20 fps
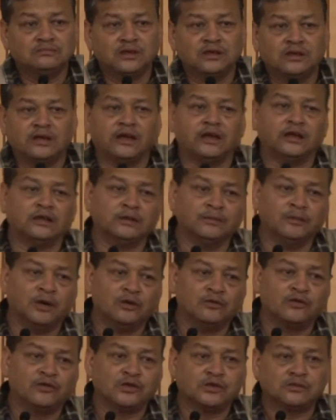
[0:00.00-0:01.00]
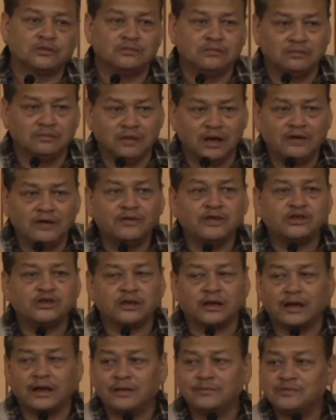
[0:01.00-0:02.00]
and taking them out for
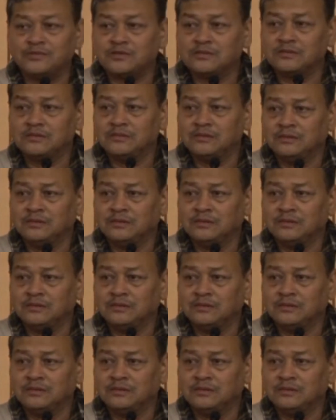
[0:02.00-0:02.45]
adventure camps